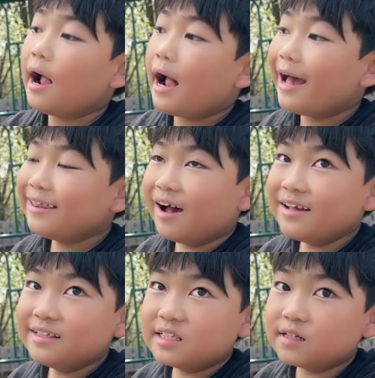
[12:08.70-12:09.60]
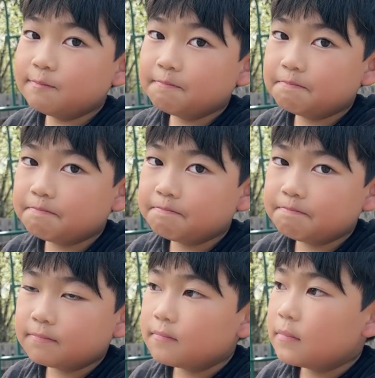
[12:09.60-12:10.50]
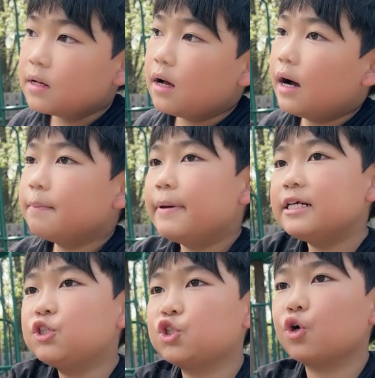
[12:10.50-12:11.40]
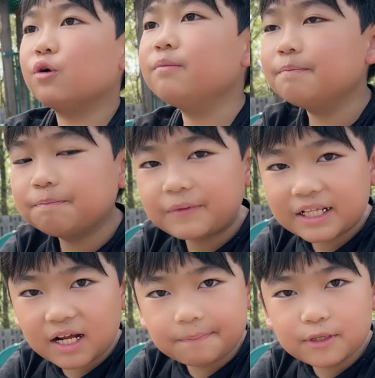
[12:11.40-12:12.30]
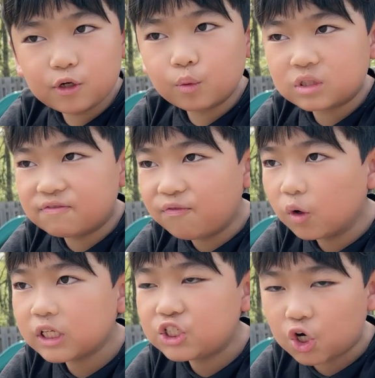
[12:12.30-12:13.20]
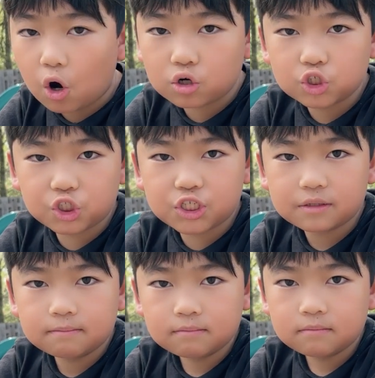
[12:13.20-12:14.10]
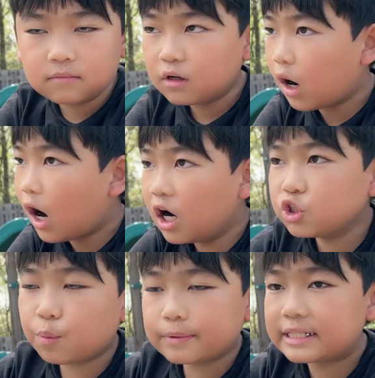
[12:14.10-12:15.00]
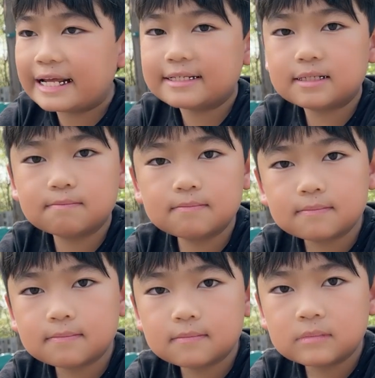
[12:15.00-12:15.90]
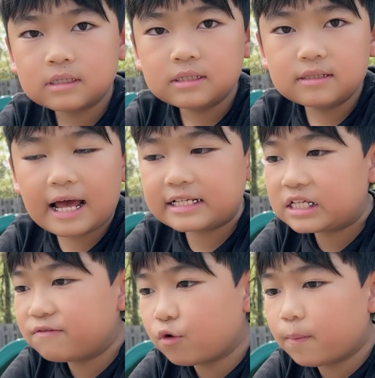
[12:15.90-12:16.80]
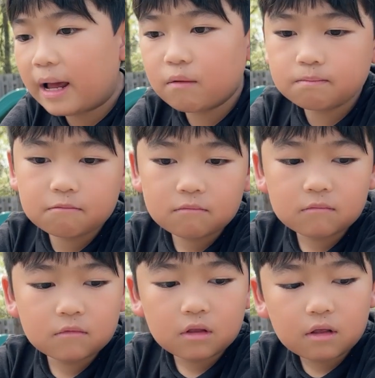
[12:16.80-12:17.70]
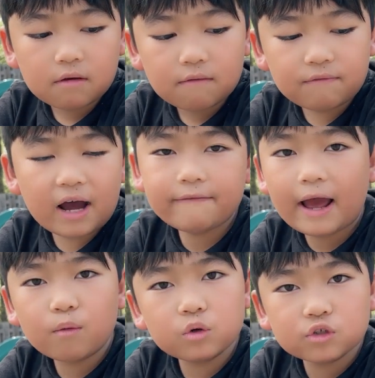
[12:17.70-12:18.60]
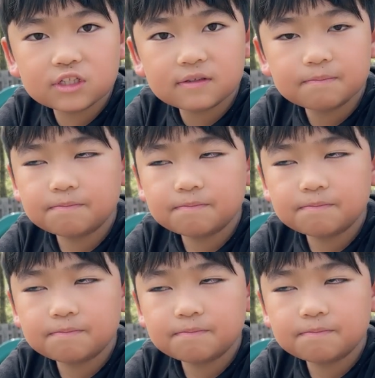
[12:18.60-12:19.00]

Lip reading: At night, I made sure that the computer was fully charged. 100%. Lasted for about 5 hours.